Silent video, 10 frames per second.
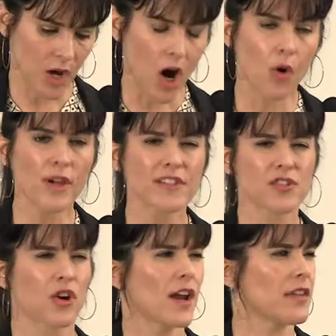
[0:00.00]

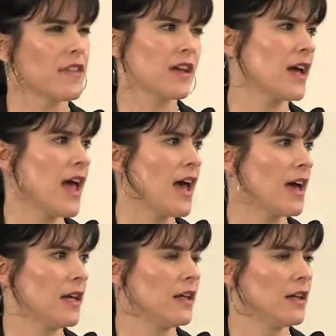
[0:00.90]
Always try to think
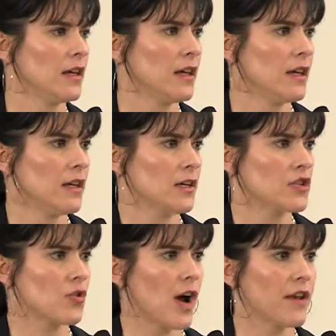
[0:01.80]
ahead.
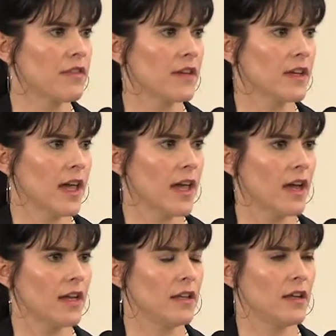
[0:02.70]
Try to think
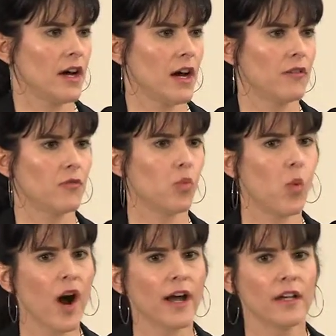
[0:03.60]
ahead of
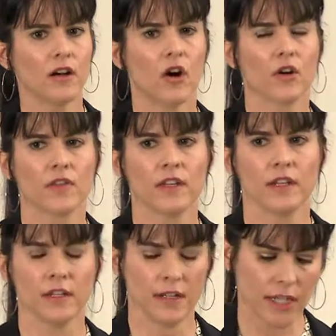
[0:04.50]
what are
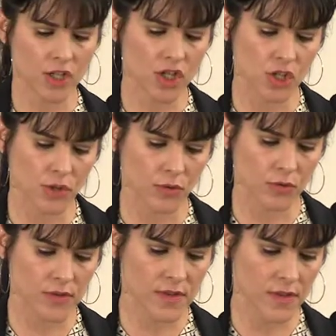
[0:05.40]
the
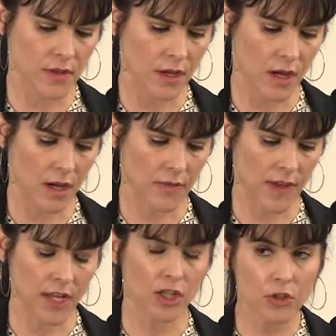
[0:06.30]
issues
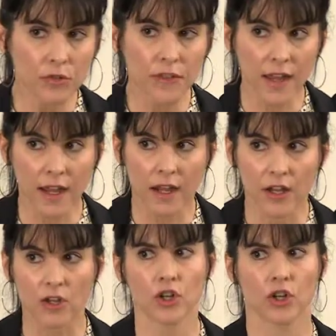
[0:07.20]
that you
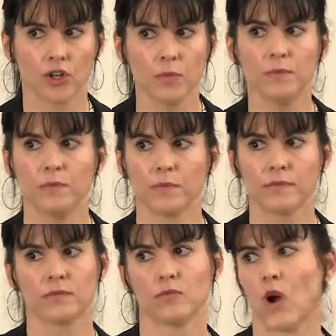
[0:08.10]
think could
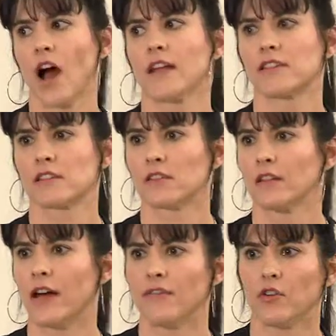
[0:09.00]
rise to the
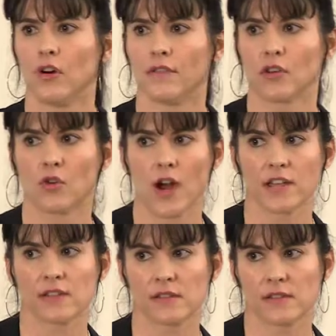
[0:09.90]
level of a
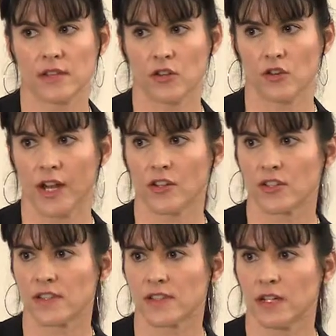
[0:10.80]
crisis in your
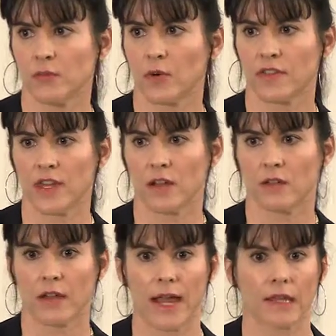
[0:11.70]
agency
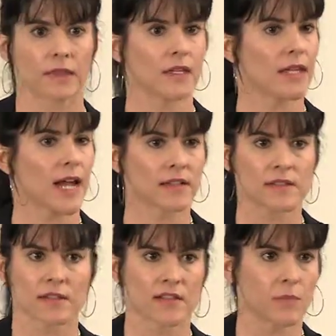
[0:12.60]
within like the next
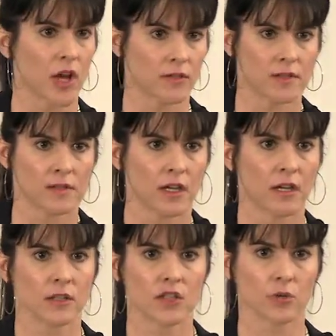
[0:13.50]
6 months
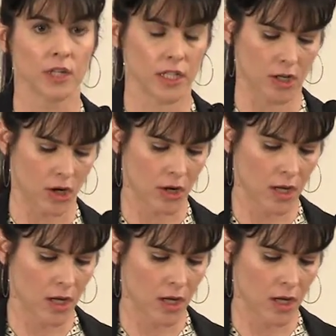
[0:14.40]
to a year.